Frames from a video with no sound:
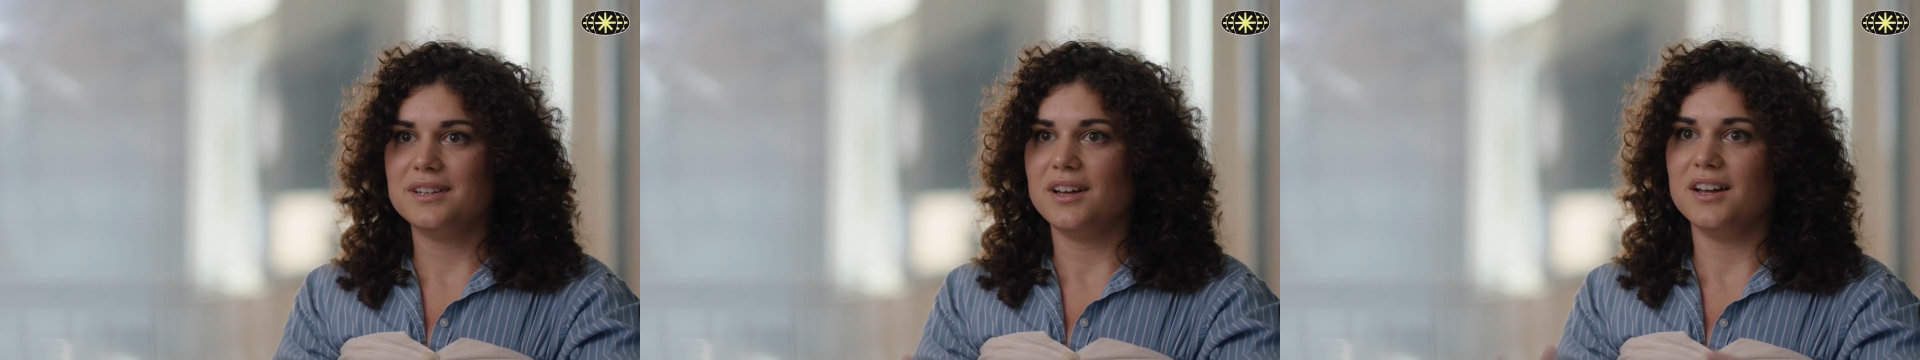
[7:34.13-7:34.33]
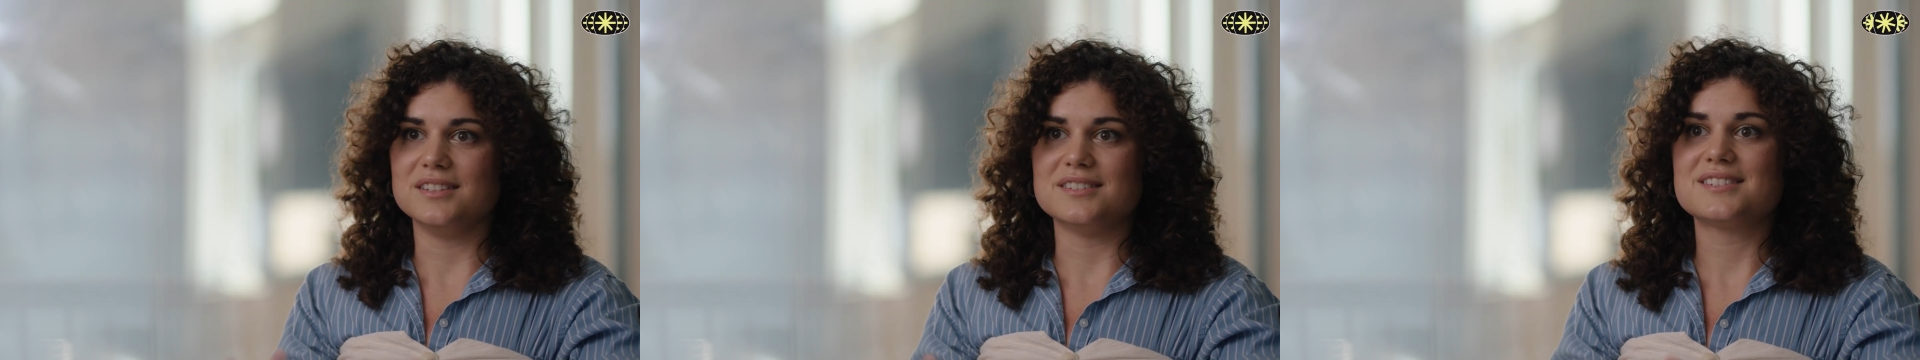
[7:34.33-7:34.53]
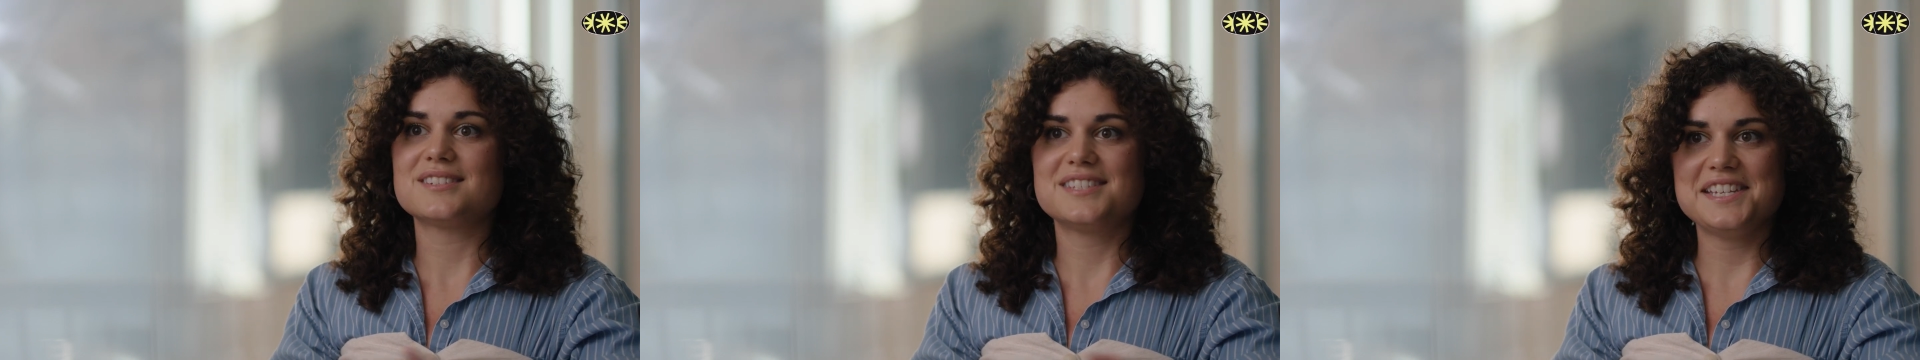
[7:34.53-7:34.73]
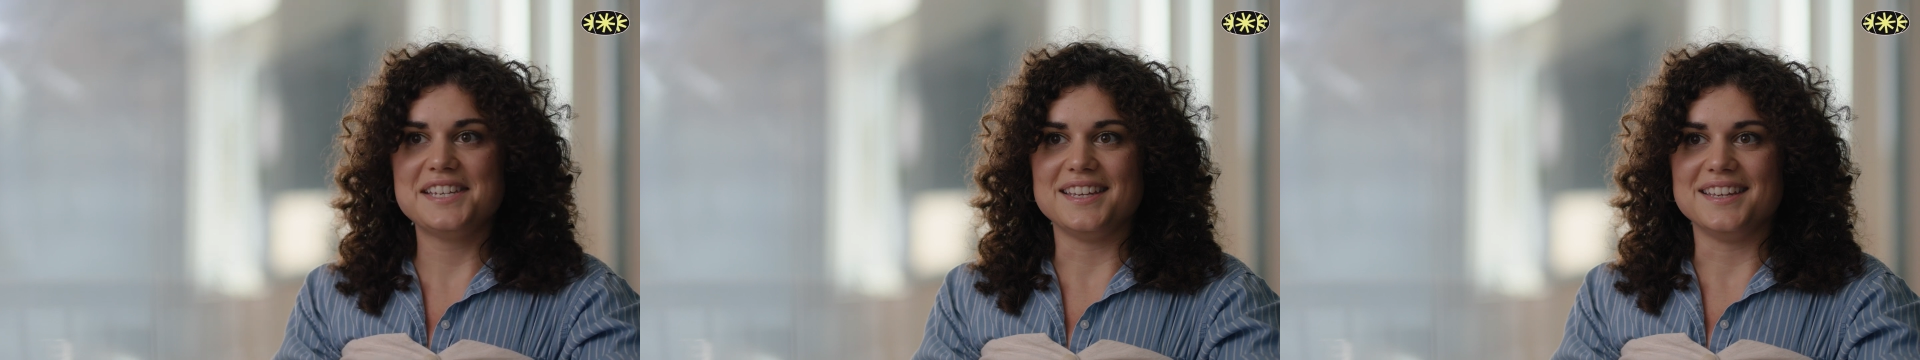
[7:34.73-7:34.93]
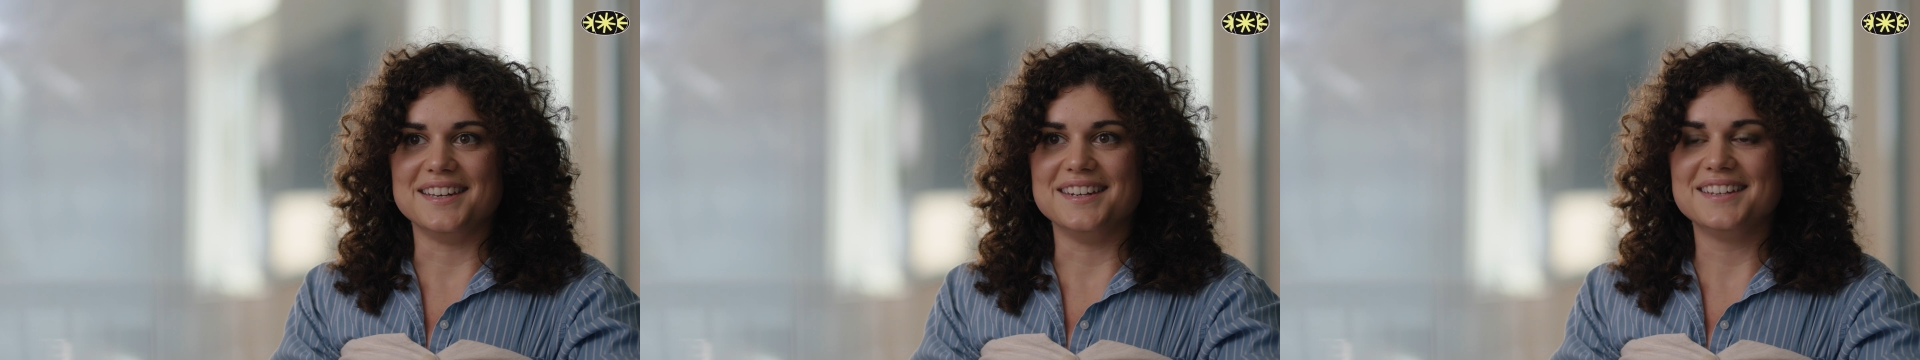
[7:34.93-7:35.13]

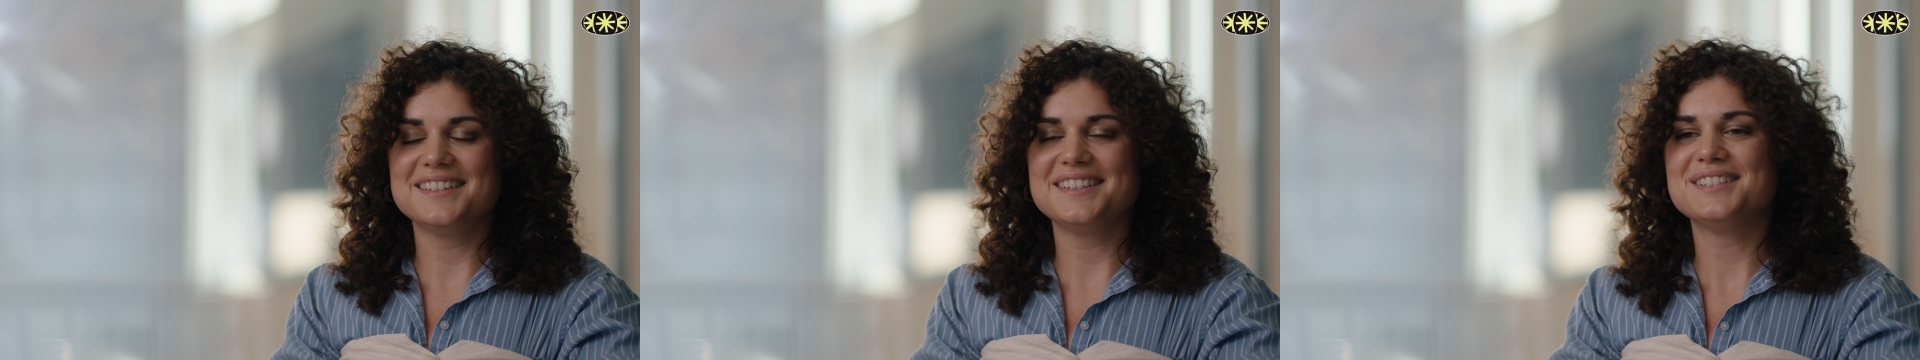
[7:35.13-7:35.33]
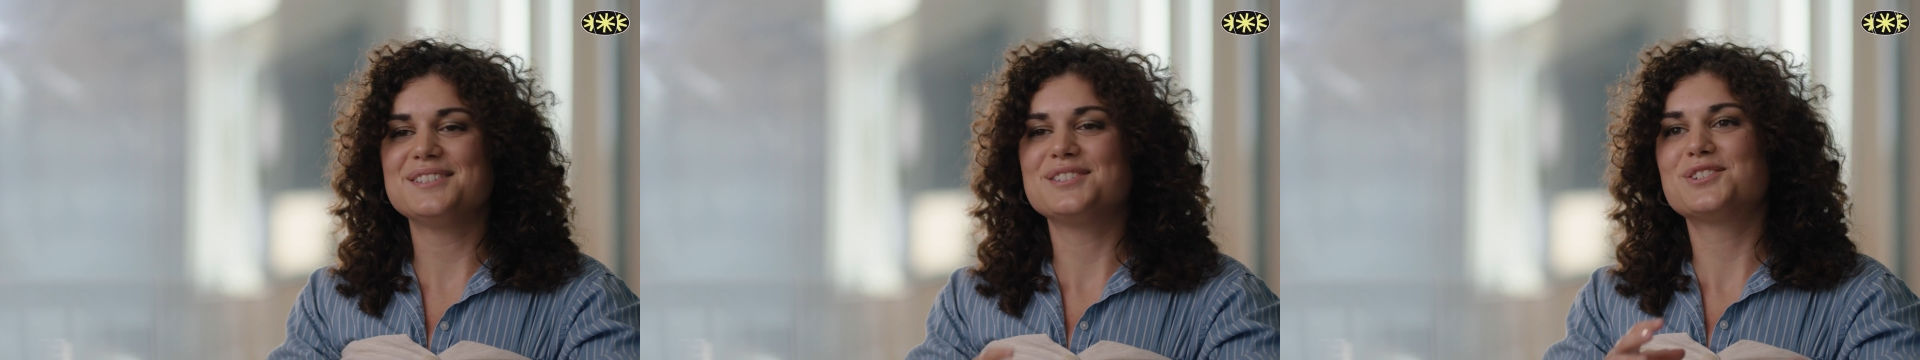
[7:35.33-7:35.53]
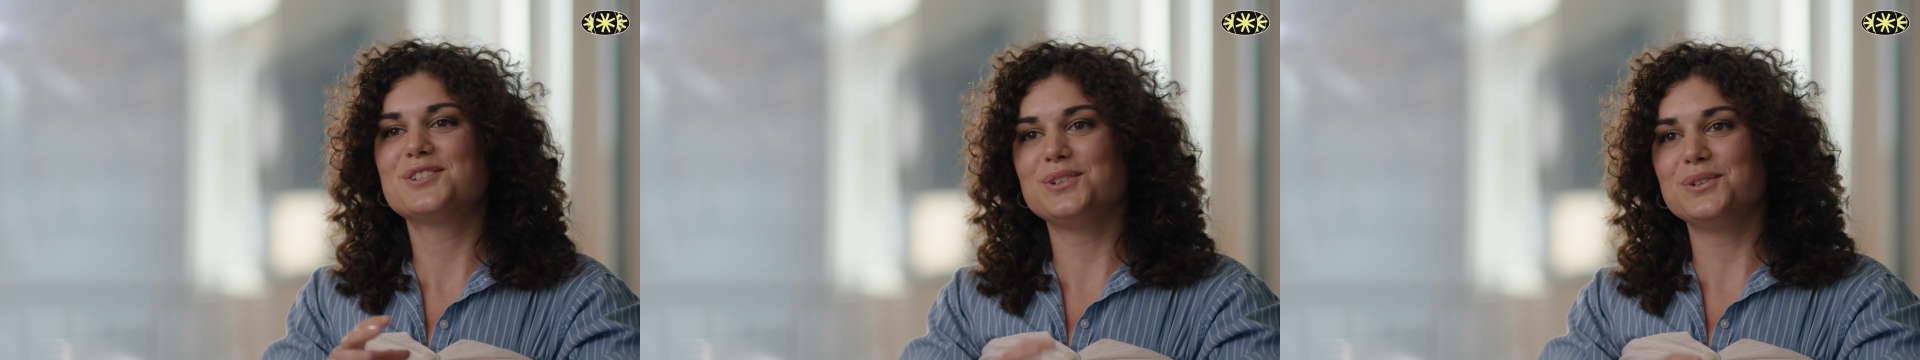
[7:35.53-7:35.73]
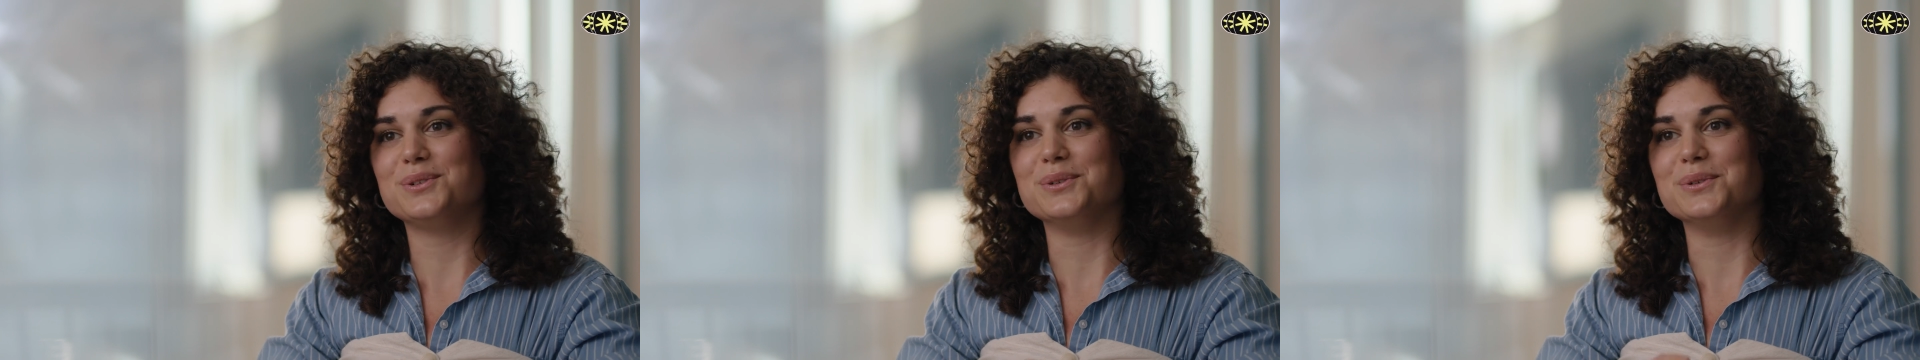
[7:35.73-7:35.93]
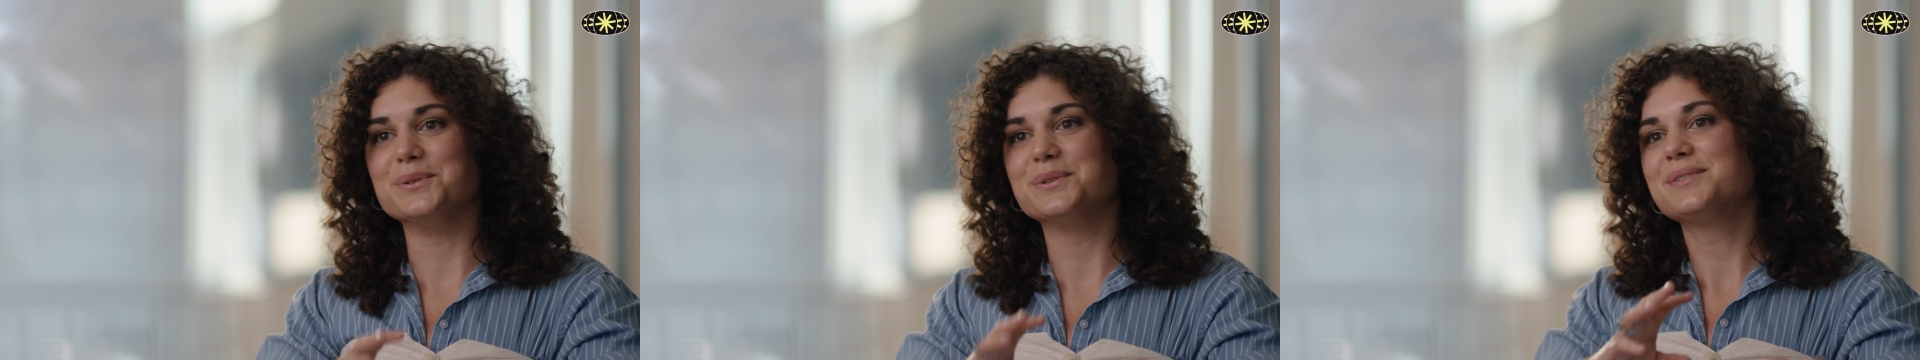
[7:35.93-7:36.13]
unseen
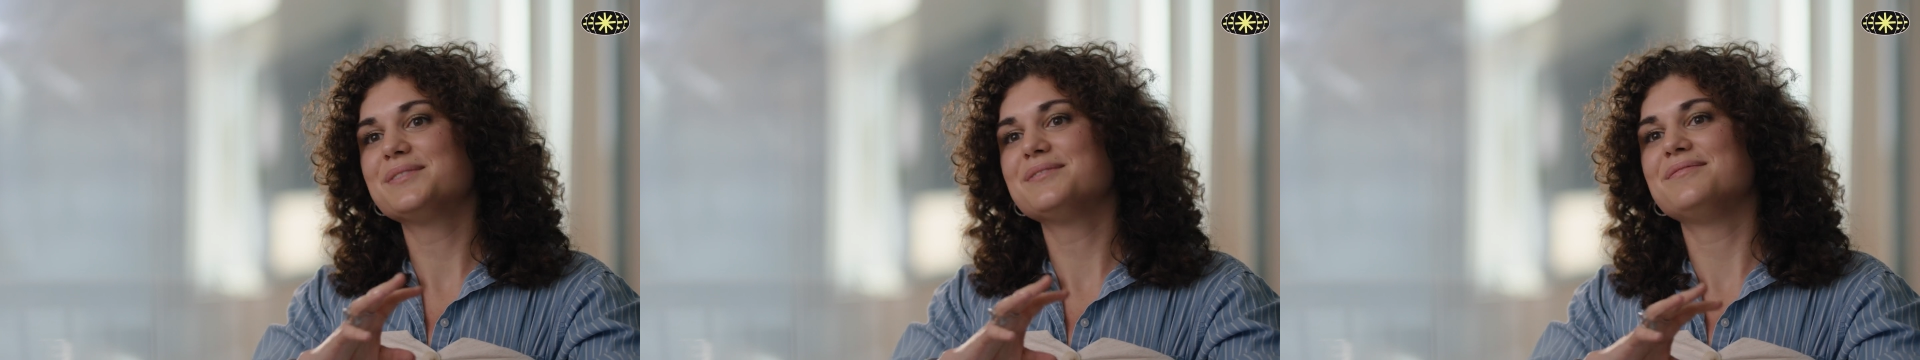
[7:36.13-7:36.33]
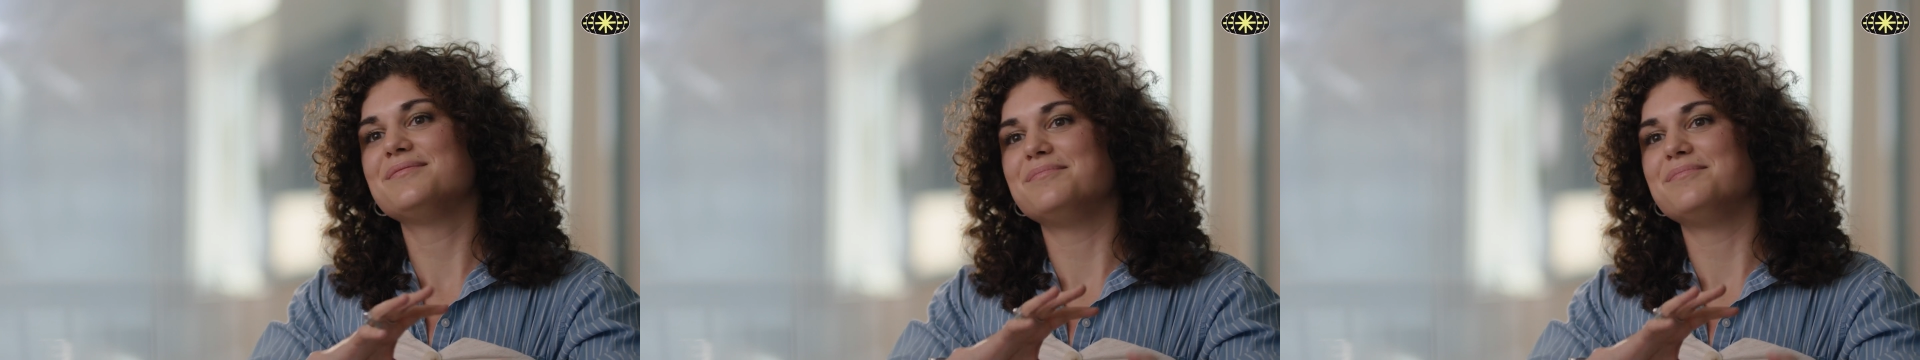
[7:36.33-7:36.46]
to